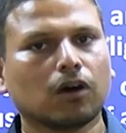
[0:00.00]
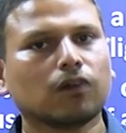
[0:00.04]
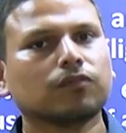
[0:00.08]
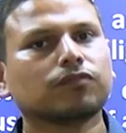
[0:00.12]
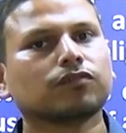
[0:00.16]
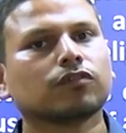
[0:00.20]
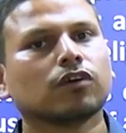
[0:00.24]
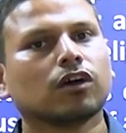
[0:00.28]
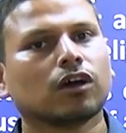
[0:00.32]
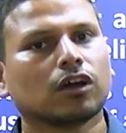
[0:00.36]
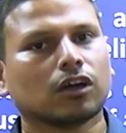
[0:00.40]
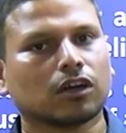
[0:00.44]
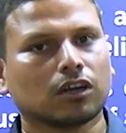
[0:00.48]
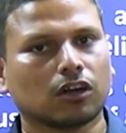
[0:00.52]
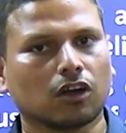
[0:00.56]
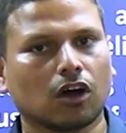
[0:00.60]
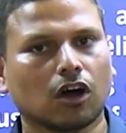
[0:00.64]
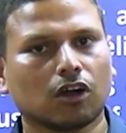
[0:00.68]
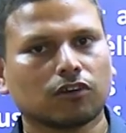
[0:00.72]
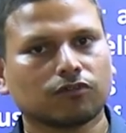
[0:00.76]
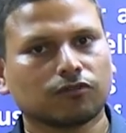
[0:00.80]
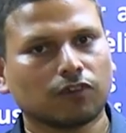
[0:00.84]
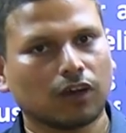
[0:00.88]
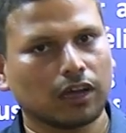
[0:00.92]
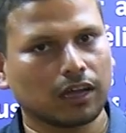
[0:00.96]
of
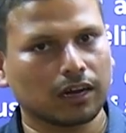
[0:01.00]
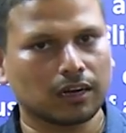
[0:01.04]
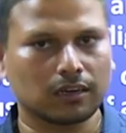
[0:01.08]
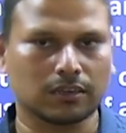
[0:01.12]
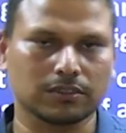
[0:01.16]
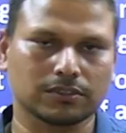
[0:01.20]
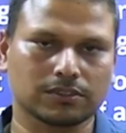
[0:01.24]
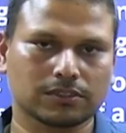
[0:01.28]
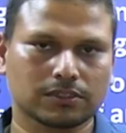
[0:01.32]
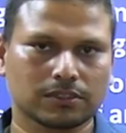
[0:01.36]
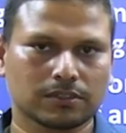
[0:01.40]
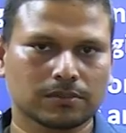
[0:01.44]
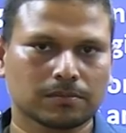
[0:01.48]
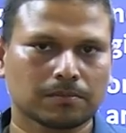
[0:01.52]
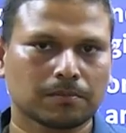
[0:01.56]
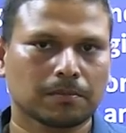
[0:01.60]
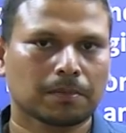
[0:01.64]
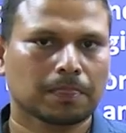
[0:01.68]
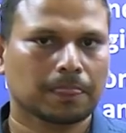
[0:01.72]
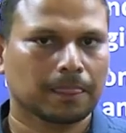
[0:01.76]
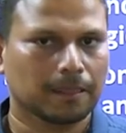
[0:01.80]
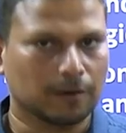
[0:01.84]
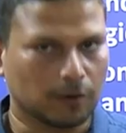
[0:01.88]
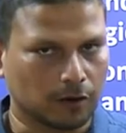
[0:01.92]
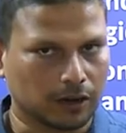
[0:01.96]
non-violence.
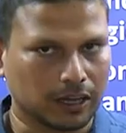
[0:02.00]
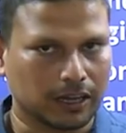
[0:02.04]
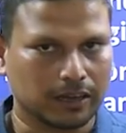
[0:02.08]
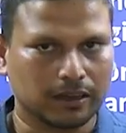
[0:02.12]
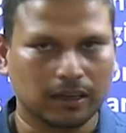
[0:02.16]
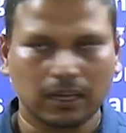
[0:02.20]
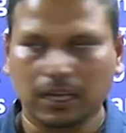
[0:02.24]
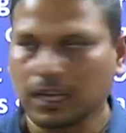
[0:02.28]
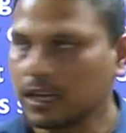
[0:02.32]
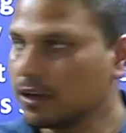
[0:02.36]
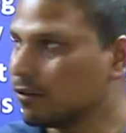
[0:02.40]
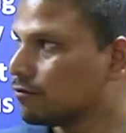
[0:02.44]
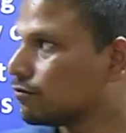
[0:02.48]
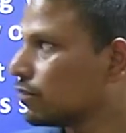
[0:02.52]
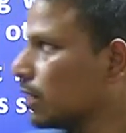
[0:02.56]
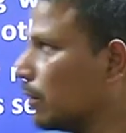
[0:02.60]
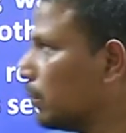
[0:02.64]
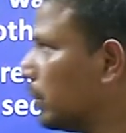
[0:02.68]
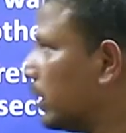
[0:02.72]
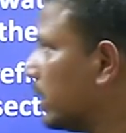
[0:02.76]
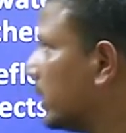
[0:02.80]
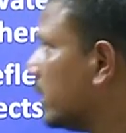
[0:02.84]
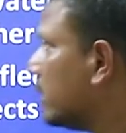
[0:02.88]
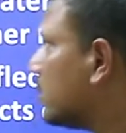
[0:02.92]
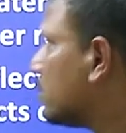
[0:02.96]
Okay, if
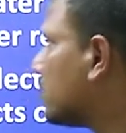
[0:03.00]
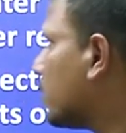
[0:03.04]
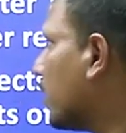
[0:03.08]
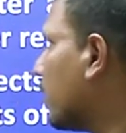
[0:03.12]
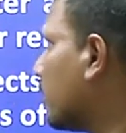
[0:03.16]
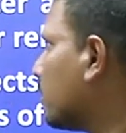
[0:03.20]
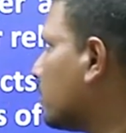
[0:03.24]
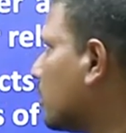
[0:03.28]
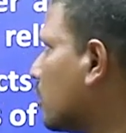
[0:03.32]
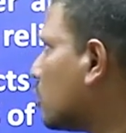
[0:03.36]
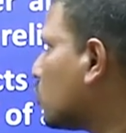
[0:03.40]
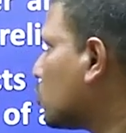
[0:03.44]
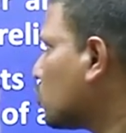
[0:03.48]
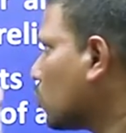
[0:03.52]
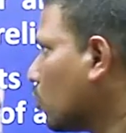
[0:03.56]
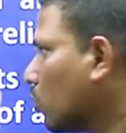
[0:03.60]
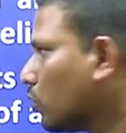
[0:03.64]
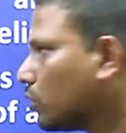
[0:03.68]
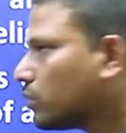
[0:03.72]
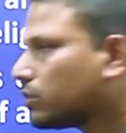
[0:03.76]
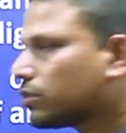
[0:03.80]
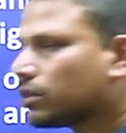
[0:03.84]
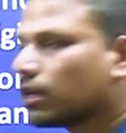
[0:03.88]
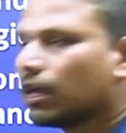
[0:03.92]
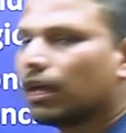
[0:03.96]
somebody is saying that
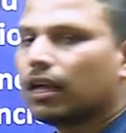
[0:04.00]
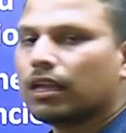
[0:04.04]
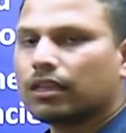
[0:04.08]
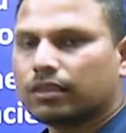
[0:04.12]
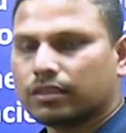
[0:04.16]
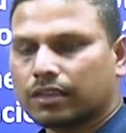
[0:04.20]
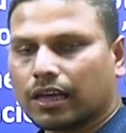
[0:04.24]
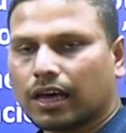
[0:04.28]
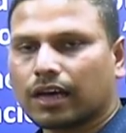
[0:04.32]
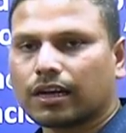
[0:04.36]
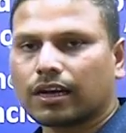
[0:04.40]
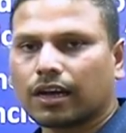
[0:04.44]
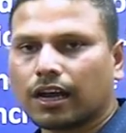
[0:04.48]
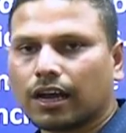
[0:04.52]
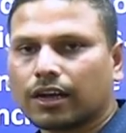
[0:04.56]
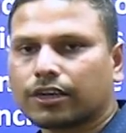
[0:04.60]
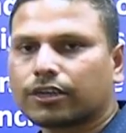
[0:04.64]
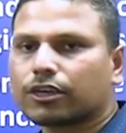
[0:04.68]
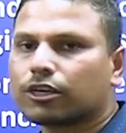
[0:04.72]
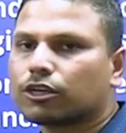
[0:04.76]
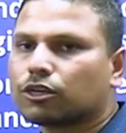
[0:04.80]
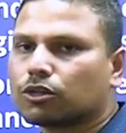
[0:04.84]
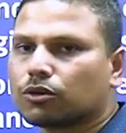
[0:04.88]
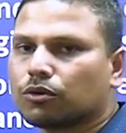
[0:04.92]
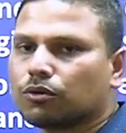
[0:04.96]
souls they are
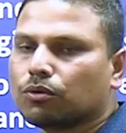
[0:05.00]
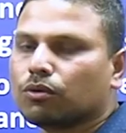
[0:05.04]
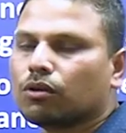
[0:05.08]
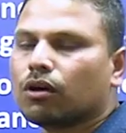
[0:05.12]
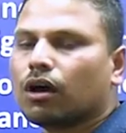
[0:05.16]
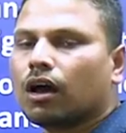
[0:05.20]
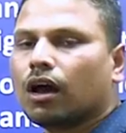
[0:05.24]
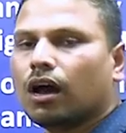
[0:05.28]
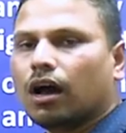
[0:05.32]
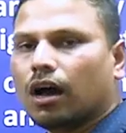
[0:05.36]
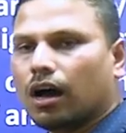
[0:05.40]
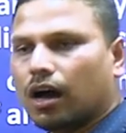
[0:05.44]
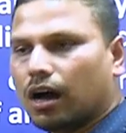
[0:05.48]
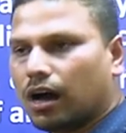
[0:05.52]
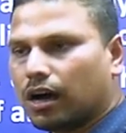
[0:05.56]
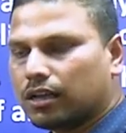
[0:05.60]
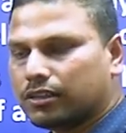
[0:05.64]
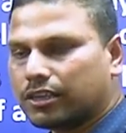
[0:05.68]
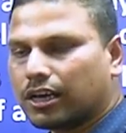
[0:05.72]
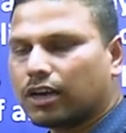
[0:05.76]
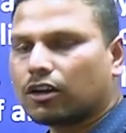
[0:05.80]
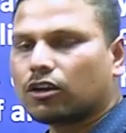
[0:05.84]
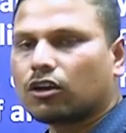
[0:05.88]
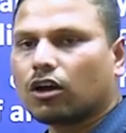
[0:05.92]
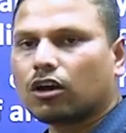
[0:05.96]
related to, uh,
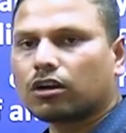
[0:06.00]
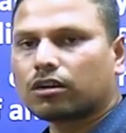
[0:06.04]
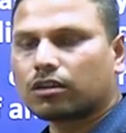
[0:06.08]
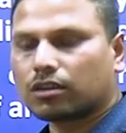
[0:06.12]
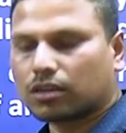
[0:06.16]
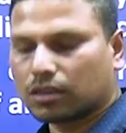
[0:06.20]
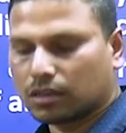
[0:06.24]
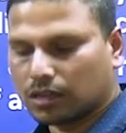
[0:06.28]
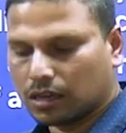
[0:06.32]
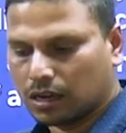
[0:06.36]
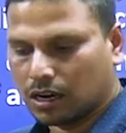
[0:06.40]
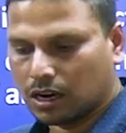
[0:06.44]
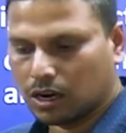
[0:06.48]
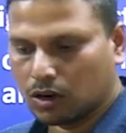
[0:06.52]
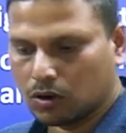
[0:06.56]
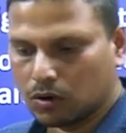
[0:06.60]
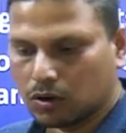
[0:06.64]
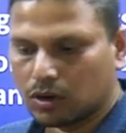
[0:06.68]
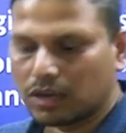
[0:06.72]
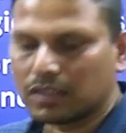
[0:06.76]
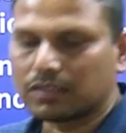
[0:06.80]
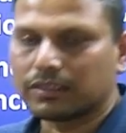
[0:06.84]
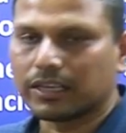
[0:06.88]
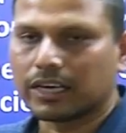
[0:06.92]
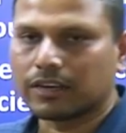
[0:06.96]
they are not uh,
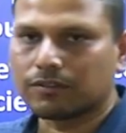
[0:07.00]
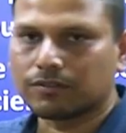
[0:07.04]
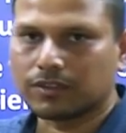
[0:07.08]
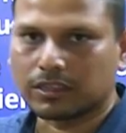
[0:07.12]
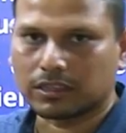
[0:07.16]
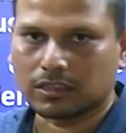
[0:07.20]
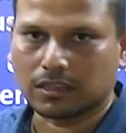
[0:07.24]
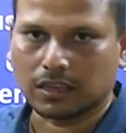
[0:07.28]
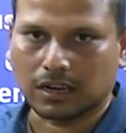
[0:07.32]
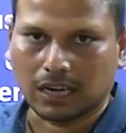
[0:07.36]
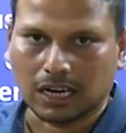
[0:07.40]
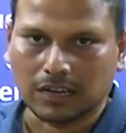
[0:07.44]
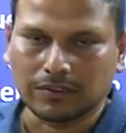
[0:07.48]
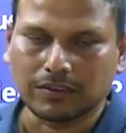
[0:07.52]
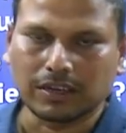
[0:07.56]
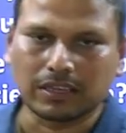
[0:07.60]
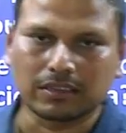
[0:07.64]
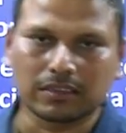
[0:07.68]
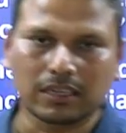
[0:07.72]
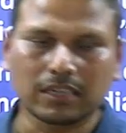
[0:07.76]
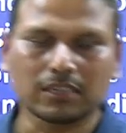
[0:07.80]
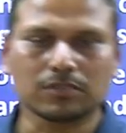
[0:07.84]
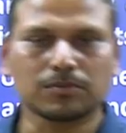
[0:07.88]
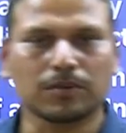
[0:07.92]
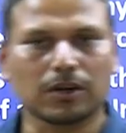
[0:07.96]
only there with living
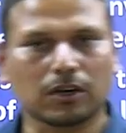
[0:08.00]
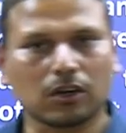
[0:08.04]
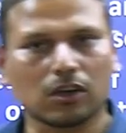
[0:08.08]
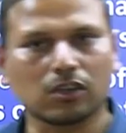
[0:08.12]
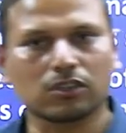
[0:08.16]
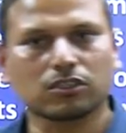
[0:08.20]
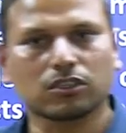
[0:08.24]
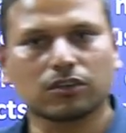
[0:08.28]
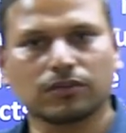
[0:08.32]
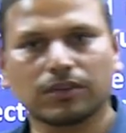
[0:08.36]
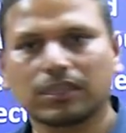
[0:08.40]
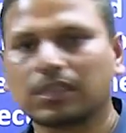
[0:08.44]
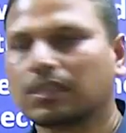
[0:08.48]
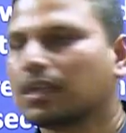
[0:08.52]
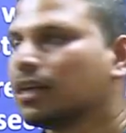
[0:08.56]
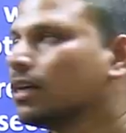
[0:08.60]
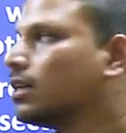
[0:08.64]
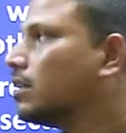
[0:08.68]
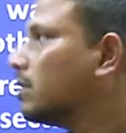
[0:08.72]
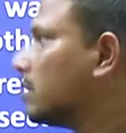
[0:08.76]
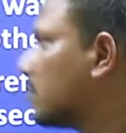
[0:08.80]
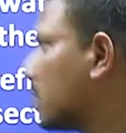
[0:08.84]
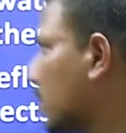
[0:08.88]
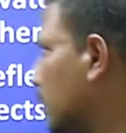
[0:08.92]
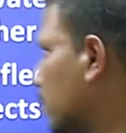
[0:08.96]
things, but also with
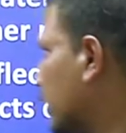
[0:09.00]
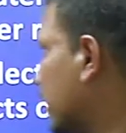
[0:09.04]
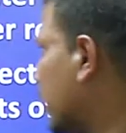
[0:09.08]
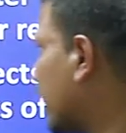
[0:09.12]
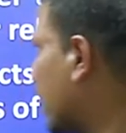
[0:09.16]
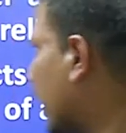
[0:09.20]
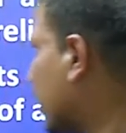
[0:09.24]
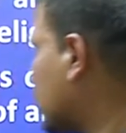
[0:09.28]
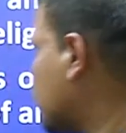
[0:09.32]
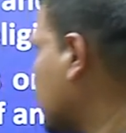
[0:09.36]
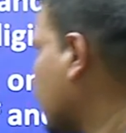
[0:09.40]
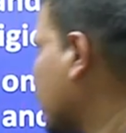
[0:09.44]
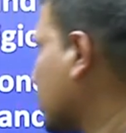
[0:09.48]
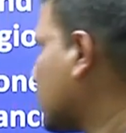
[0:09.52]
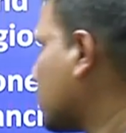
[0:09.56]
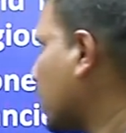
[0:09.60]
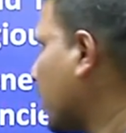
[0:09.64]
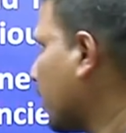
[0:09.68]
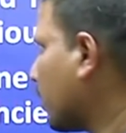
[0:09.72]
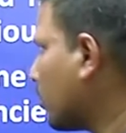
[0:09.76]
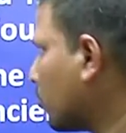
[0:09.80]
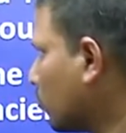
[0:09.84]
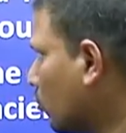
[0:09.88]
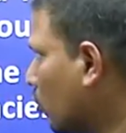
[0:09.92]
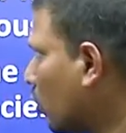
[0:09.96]
some other aspects like